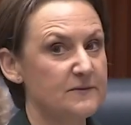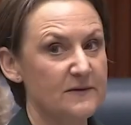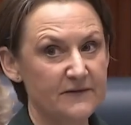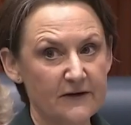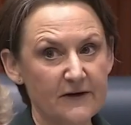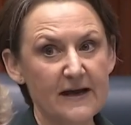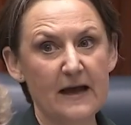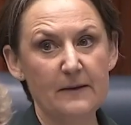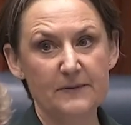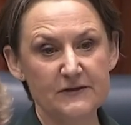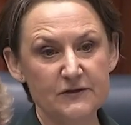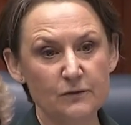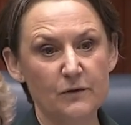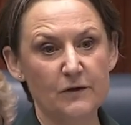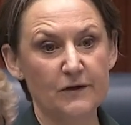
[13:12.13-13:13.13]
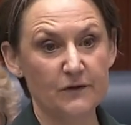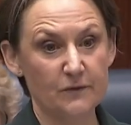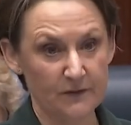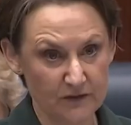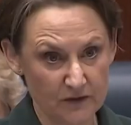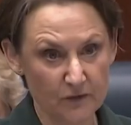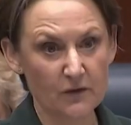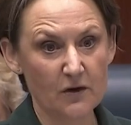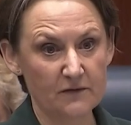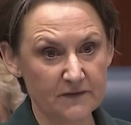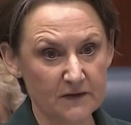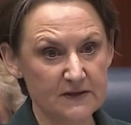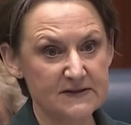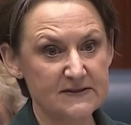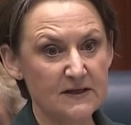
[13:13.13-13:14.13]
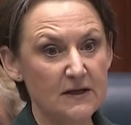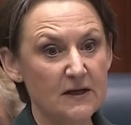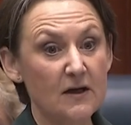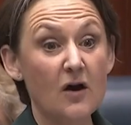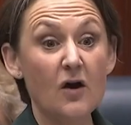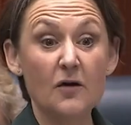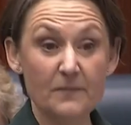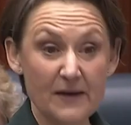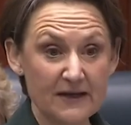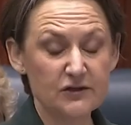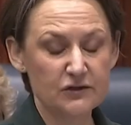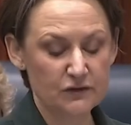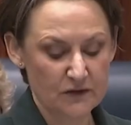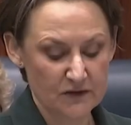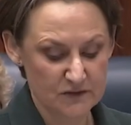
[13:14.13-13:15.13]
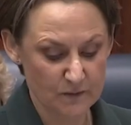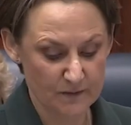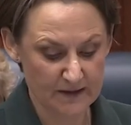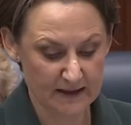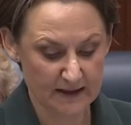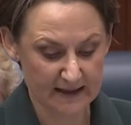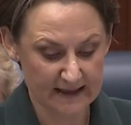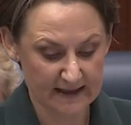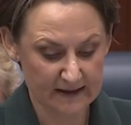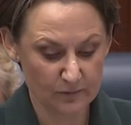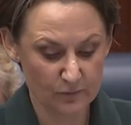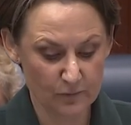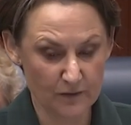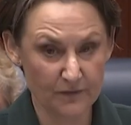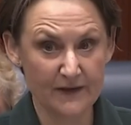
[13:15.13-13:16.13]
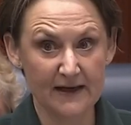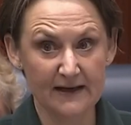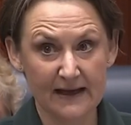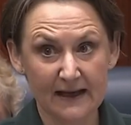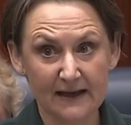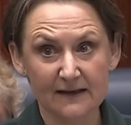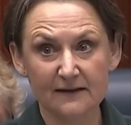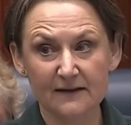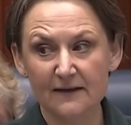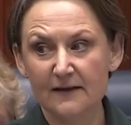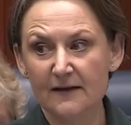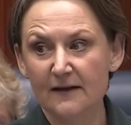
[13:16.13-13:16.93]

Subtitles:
We're very happy to work with your office on making sure those women are getting what they need